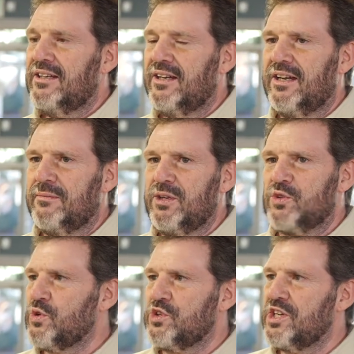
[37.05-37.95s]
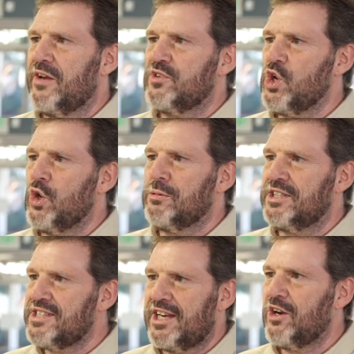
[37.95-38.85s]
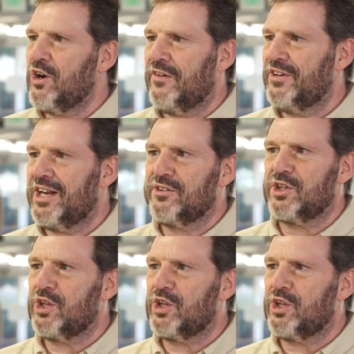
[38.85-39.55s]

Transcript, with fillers: Um, he was roasting out of his home and then taking coffee down